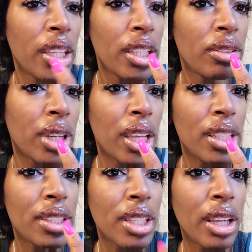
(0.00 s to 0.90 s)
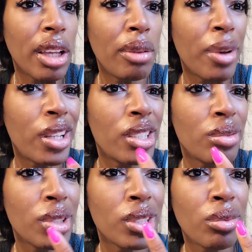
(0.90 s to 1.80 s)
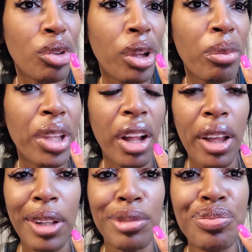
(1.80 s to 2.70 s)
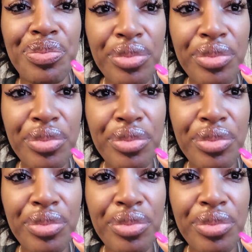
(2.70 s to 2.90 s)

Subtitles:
anyways, I just put some ointment on.